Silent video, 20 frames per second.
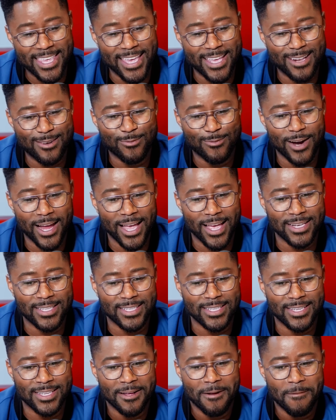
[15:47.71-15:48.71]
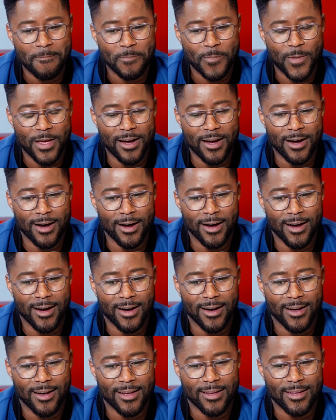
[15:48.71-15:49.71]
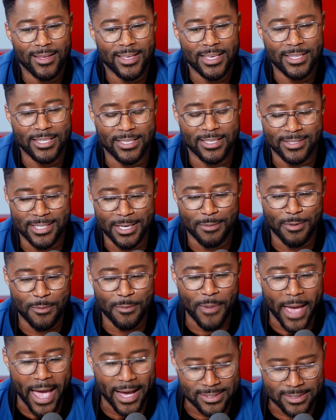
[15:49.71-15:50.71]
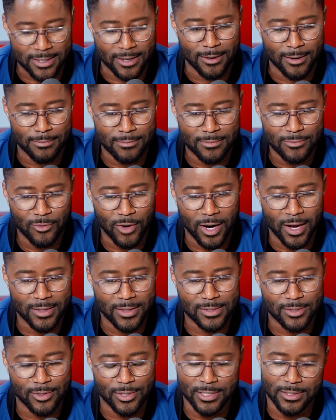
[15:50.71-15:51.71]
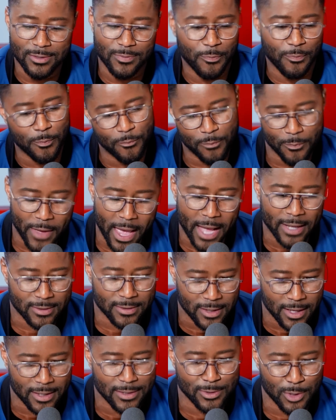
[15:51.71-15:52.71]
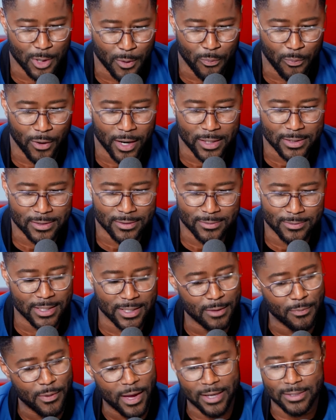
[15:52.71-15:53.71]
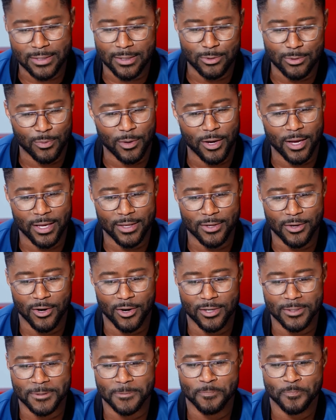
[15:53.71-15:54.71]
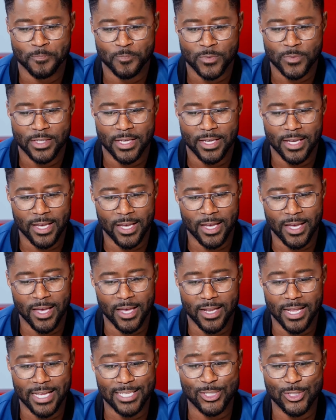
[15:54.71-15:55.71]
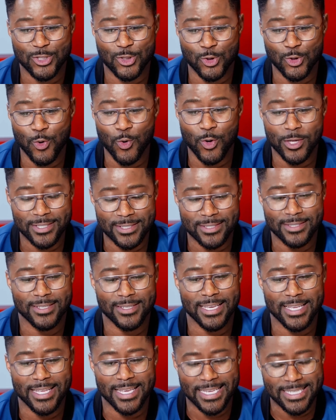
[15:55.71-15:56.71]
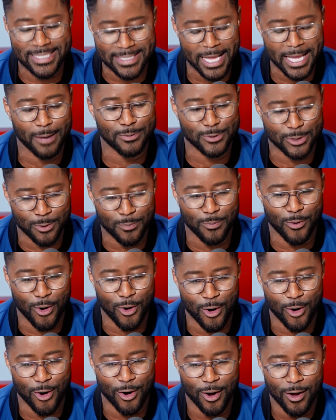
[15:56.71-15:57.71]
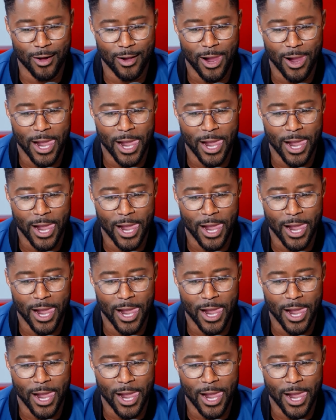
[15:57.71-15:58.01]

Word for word: then Randy, the DB backs up, right? So he's acting like he's going to press him, and then he backs up to about 8 yards. And as soon as he snaps the ball,